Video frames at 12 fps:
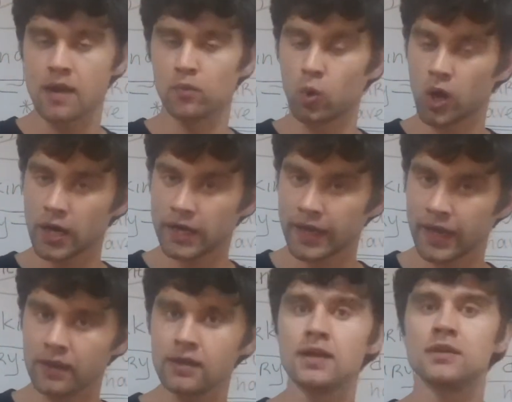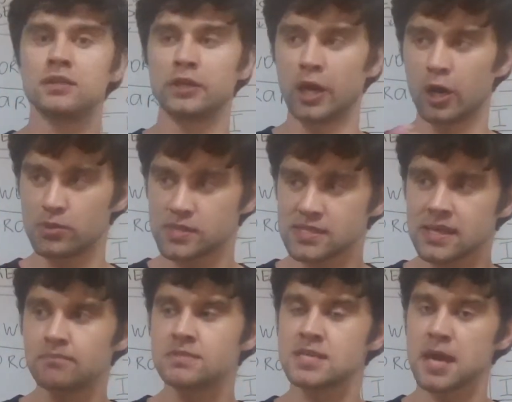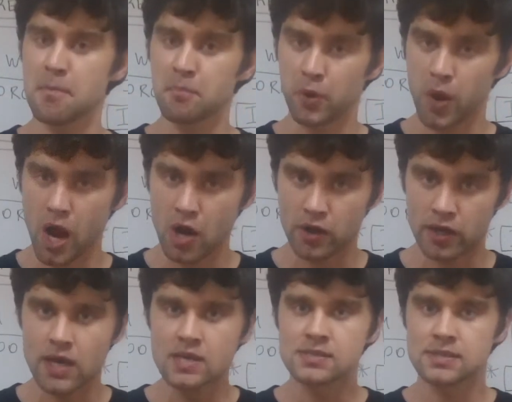I'm working denotes some temporary,